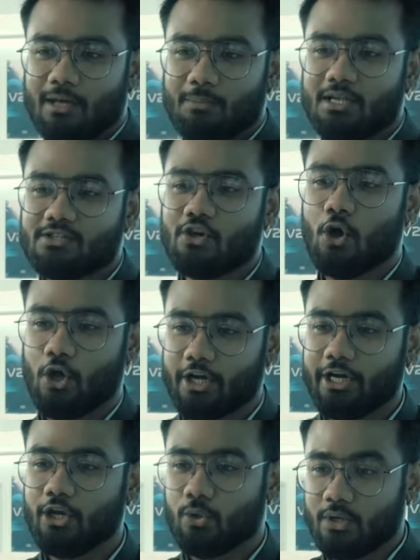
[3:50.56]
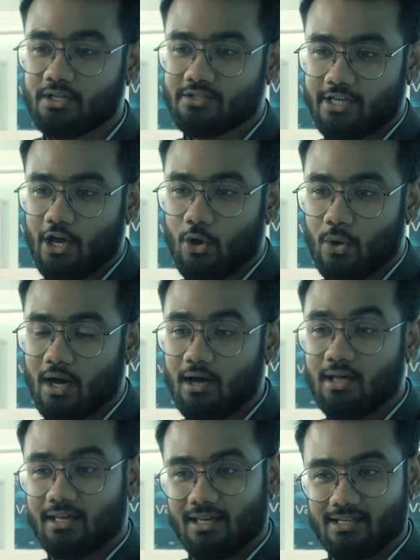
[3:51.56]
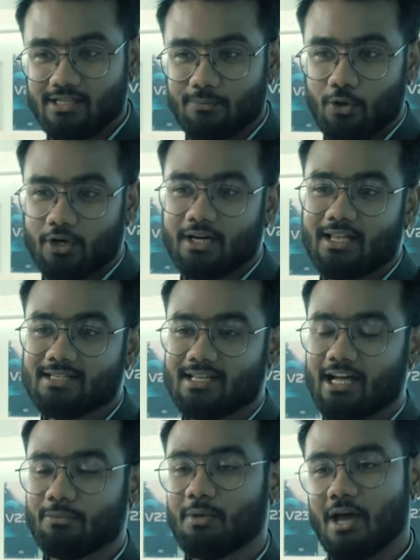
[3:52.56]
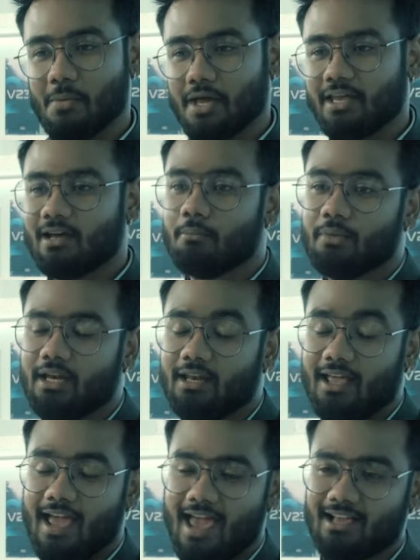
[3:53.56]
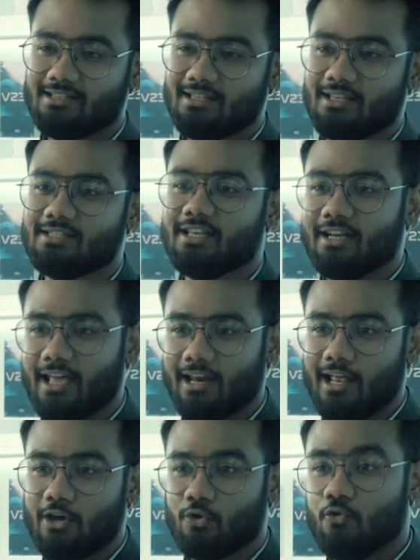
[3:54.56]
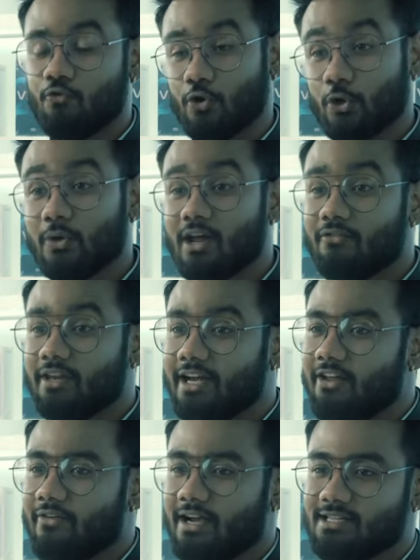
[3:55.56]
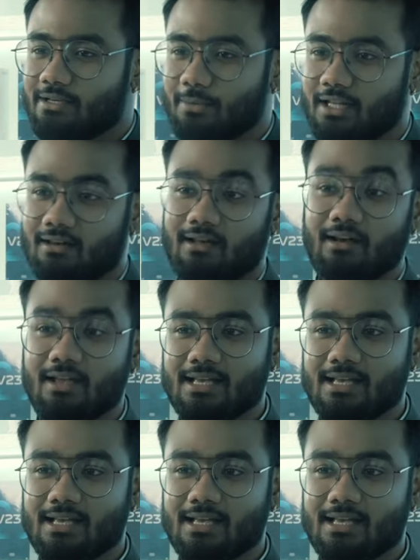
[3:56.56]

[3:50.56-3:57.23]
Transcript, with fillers: experience into a cinematography experience. As you must have noticed that the new tagline for our product is